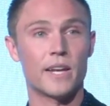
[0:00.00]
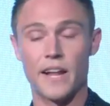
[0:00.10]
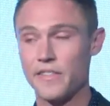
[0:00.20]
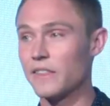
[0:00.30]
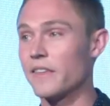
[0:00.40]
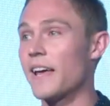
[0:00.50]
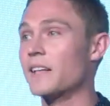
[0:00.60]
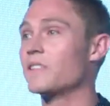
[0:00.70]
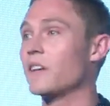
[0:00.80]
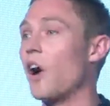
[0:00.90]
And I think that
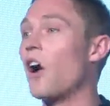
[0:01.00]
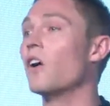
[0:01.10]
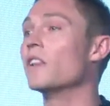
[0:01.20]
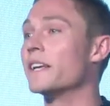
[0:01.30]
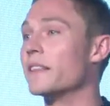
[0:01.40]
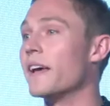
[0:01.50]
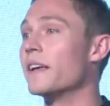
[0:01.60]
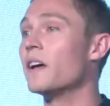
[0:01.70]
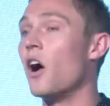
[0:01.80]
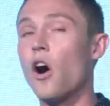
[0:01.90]
that's the calling
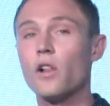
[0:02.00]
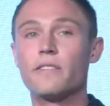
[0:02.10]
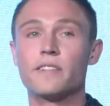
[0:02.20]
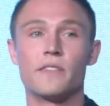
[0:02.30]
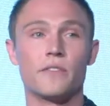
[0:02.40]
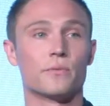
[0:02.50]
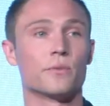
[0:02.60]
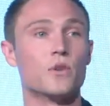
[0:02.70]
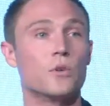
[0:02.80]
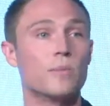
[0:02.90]
that all of us in
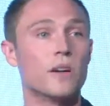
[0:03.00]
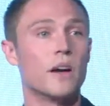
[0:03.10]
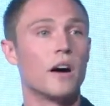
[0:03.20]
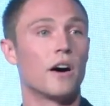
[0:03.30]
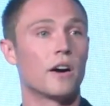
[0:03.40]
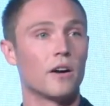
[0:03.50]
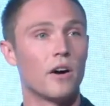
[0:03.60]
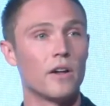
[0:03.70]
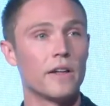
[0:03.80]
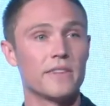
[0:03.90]
this room are
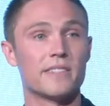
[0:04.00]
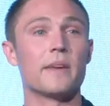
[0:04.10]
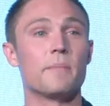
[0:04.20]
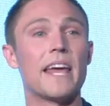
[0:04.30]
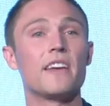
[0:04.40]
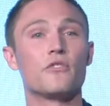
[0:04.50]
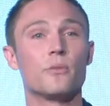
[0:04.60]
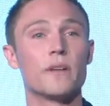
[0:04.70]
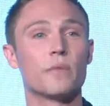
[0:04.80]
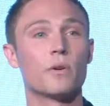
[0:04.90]
all on the same
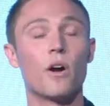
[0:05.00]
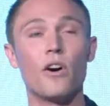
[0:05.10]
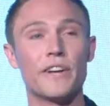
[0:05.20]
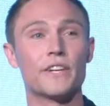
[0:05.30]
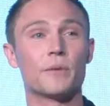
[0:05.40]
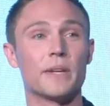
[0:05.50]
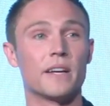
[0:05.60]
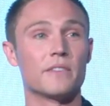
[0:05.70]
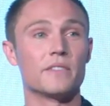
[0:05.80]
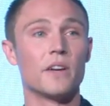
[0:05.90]
page with. We're all here
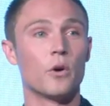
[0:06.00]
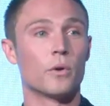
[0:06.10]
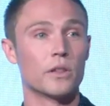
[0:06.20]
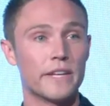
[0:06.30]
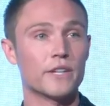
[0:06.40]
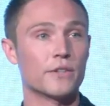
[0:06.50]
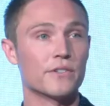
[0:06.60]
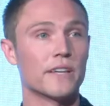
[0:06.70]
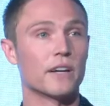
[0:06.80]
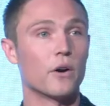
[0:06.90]
because we're
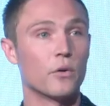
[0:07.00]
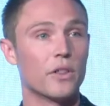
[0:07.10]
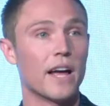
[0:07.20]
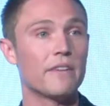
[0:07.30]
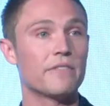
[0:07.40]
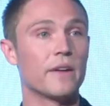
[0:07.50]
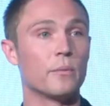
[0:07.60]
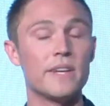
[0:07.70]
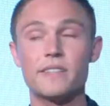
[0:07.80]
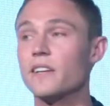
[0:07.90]
leaders in our own life,
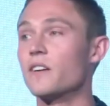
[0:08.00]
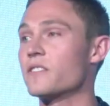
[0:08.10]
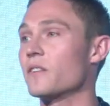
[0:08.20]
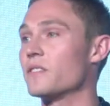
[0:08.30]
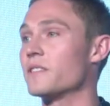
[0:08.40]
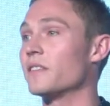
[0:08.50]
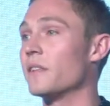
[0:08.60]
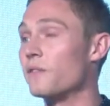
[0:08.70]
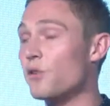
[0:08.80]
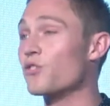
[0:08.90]
and we see ourselves as
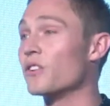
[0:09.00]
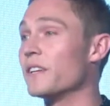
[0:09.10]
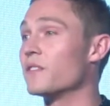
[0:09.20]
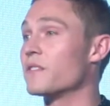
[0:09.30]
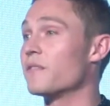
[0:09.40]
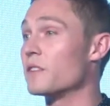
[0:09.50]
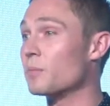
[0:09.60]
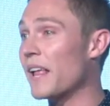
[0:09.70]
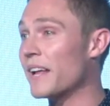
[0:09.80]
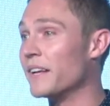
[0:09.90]
future leaders of
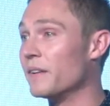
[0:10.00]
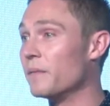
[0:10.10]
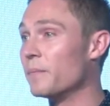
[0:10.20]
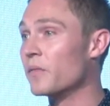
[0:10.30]
this planet.